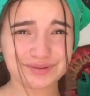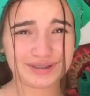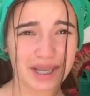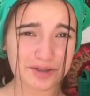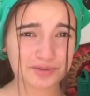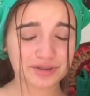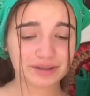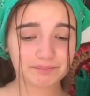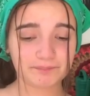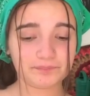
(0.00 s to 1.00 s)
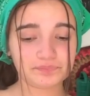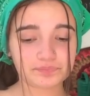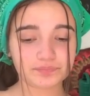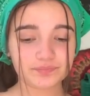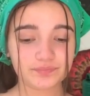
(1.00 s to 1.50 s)
category
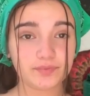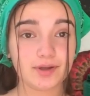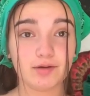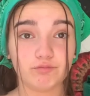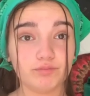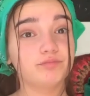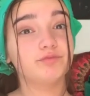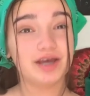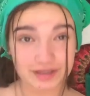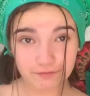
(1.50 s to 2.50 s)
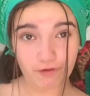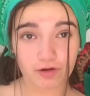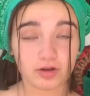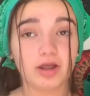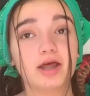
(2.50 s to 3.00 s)
in
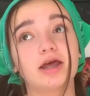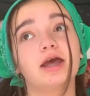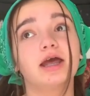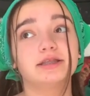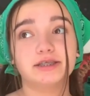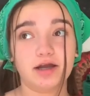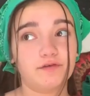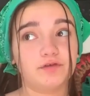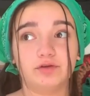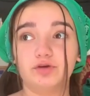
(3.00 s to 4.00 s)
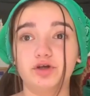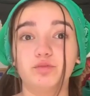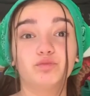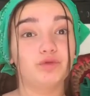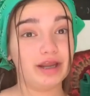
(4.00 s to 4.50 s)
fall and stuff, you
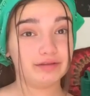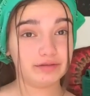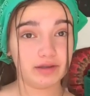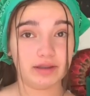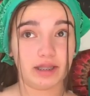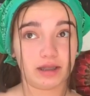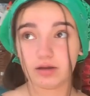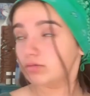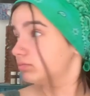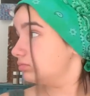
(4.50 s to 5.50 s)
could rake and like